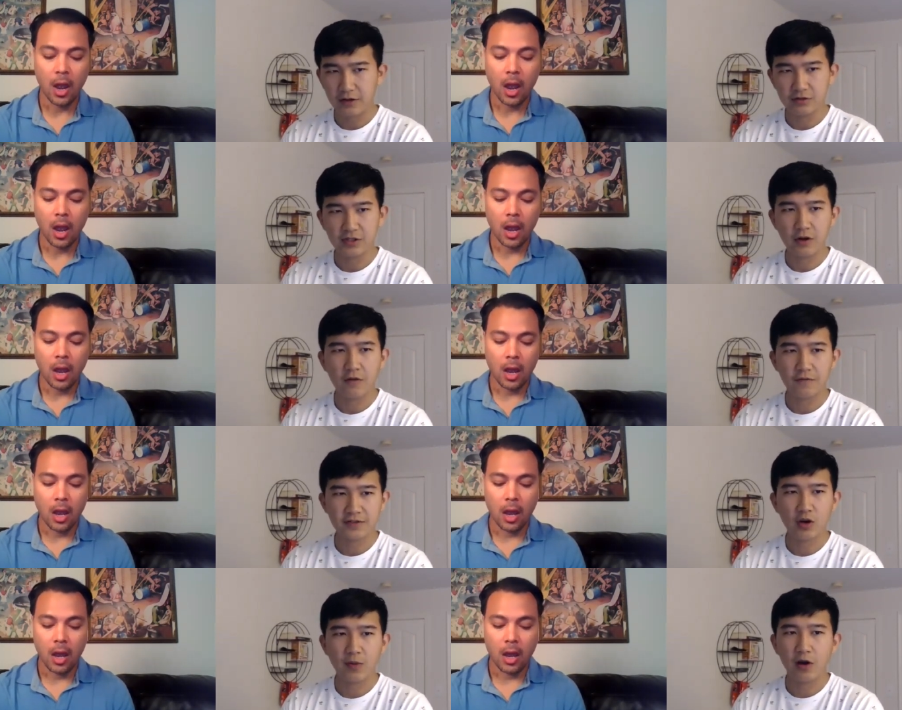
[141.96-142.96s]
Speaker 1: I usually go for
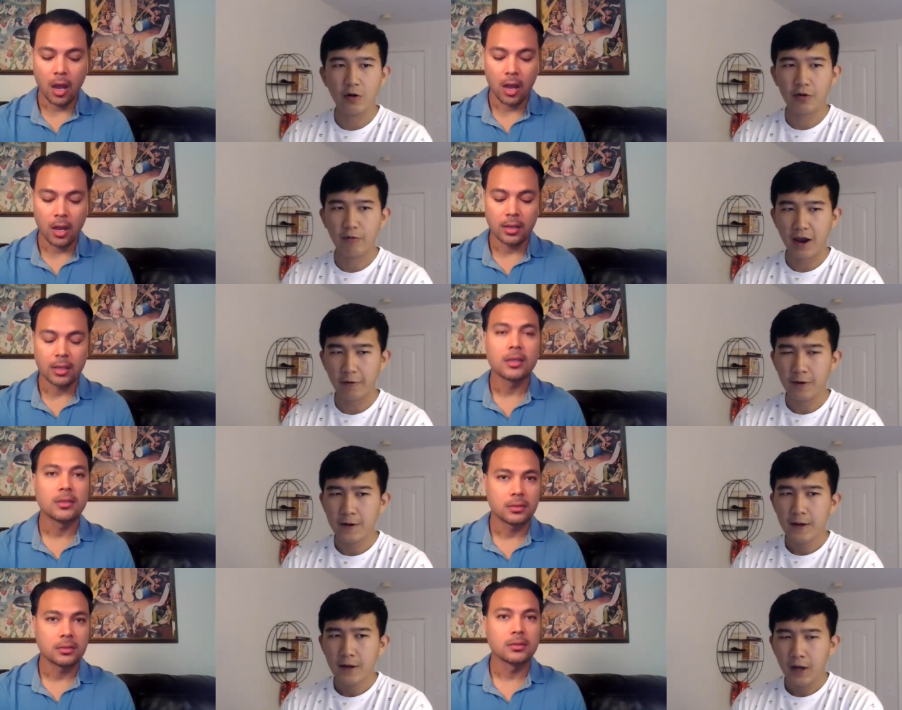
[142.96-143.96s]
sale by owner route.
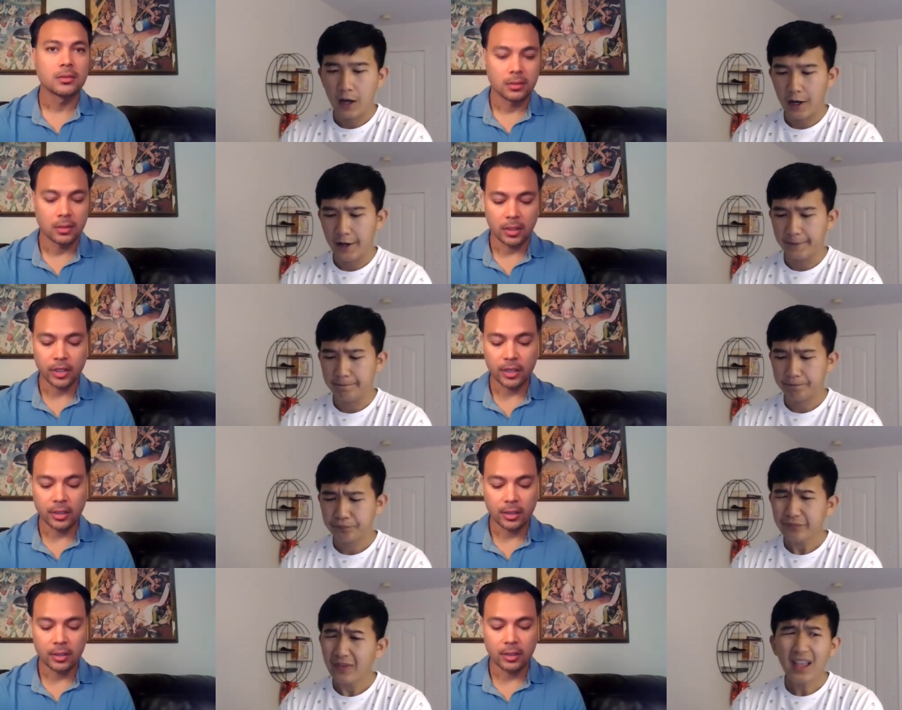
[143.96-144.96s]
Um, yeah.
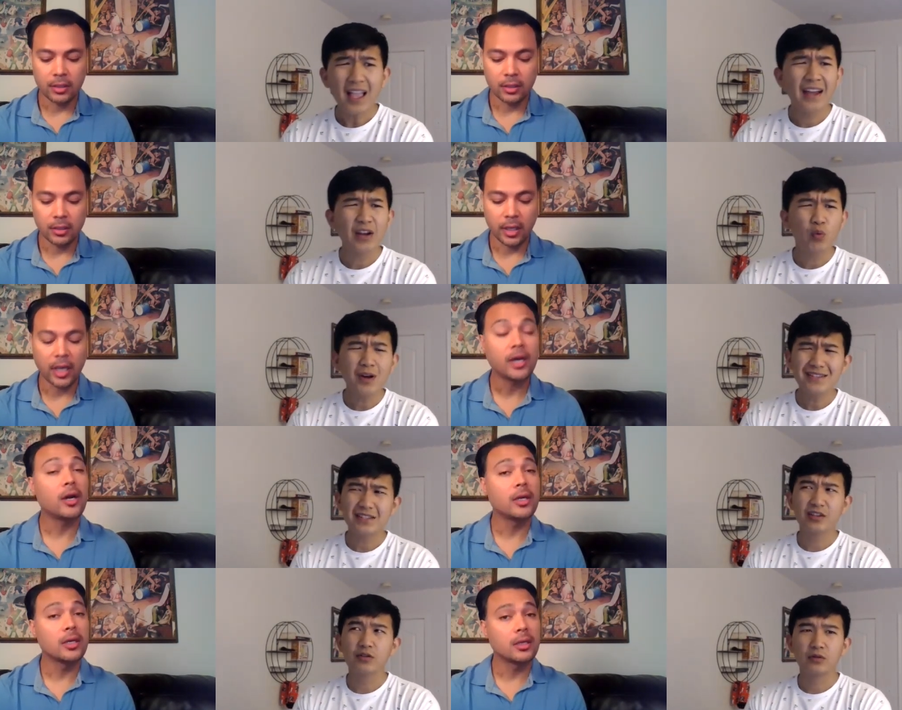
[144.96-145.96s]
And it
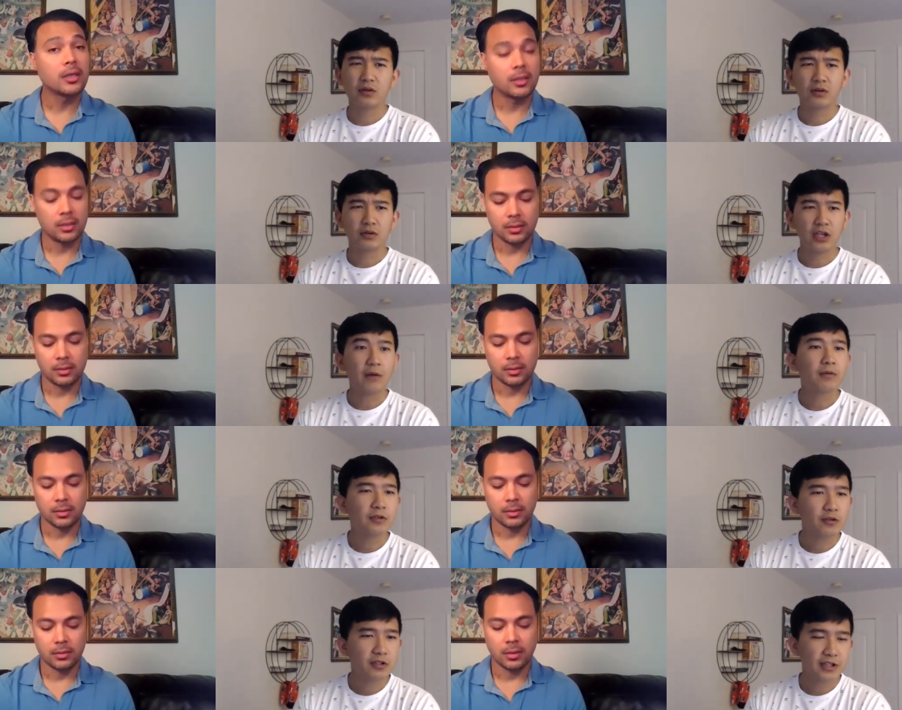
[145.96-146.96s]
wasn't. Uh, yeah,
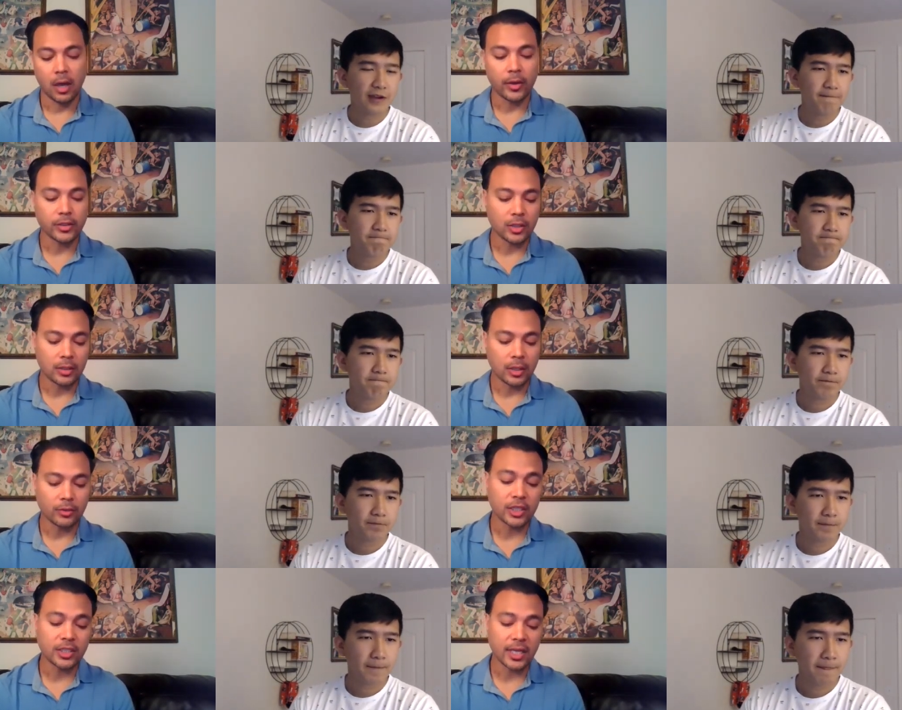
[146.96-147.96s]
you were saying.
Speaker 2: Oh, it's, I
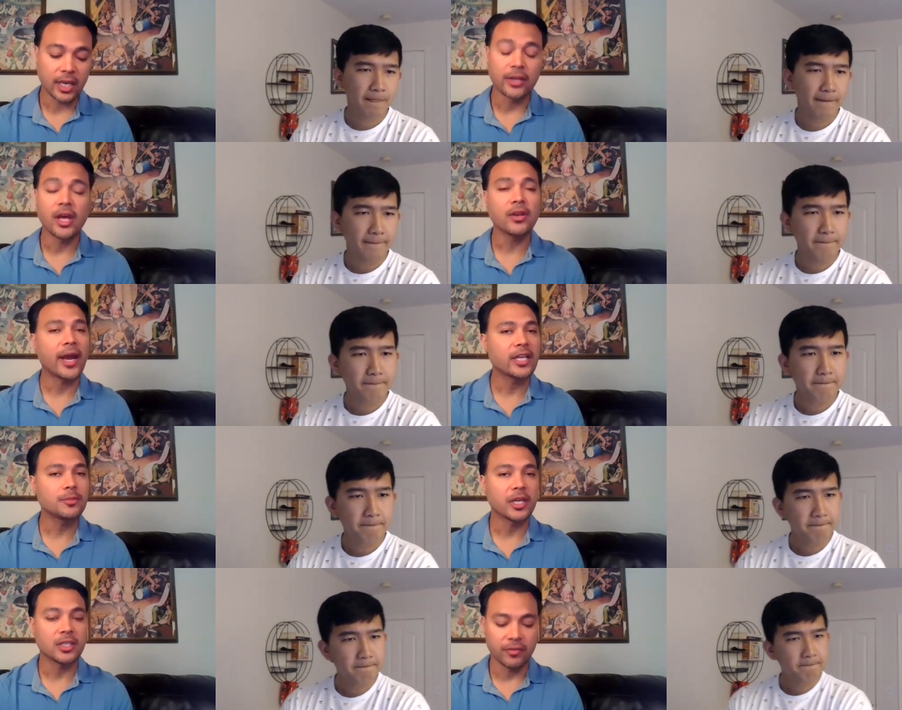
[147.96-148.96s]
was going to say another
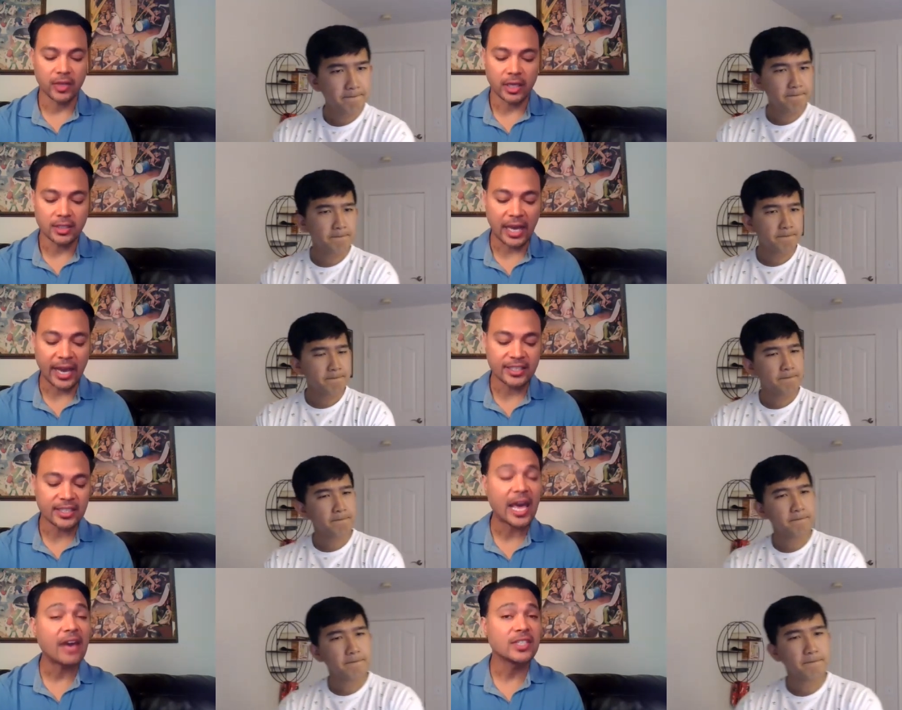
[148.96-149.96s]
aspect of it is I
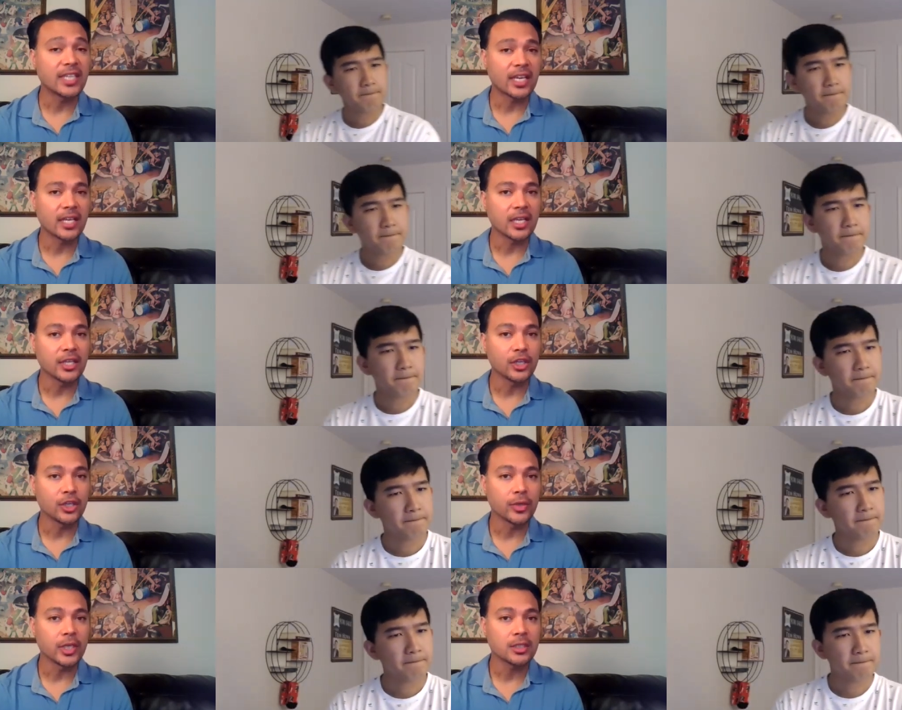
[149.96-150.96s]
did have a tenant in the
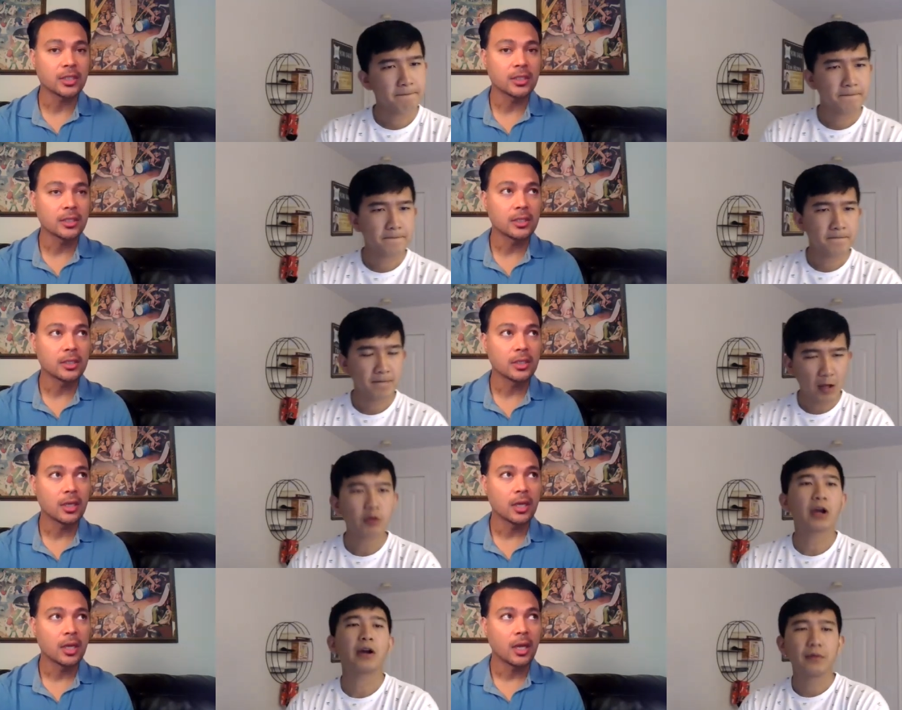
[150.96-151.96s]
unit.
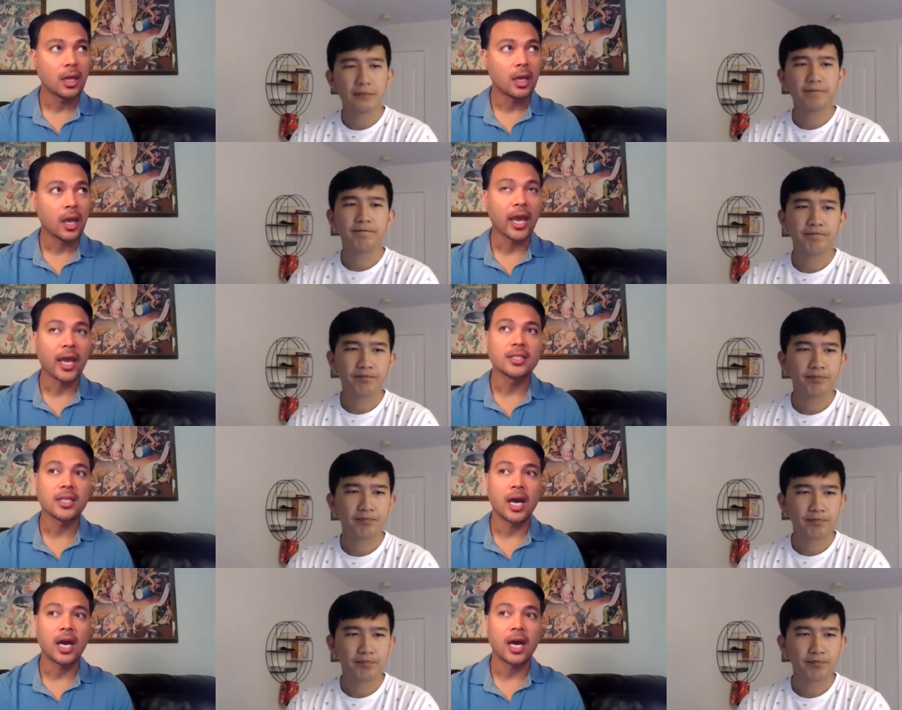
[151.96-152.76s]
Okay. And